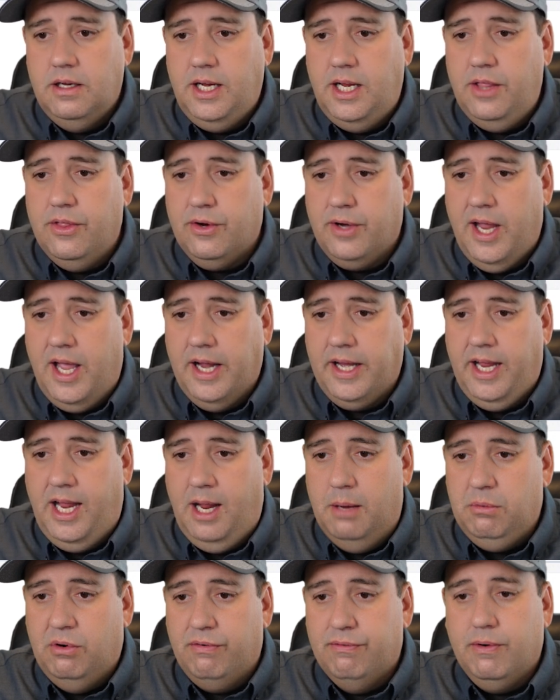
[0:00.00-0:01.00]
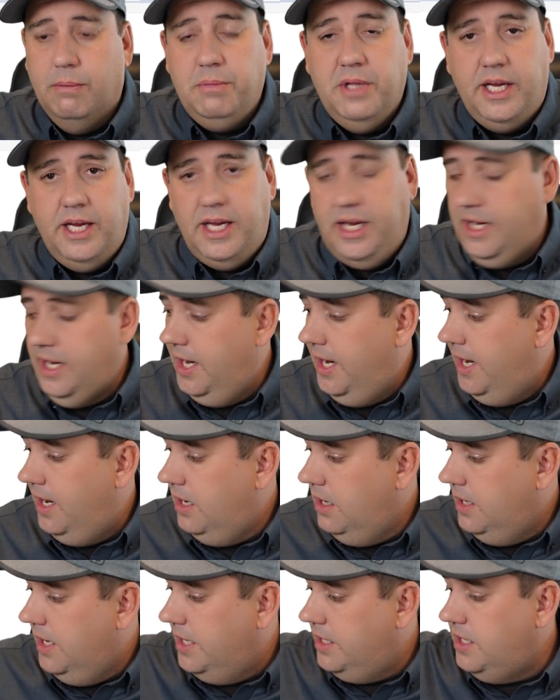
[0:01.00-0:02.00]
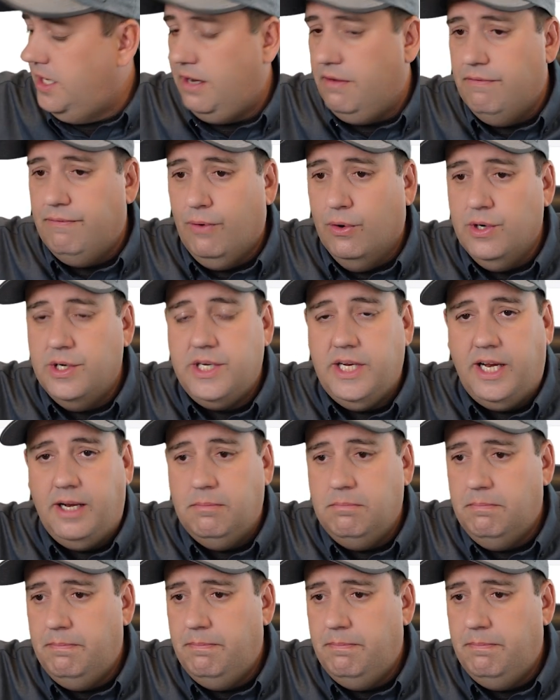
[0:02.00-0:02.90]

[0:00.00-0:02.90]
EtherCAT cable from the EK1914.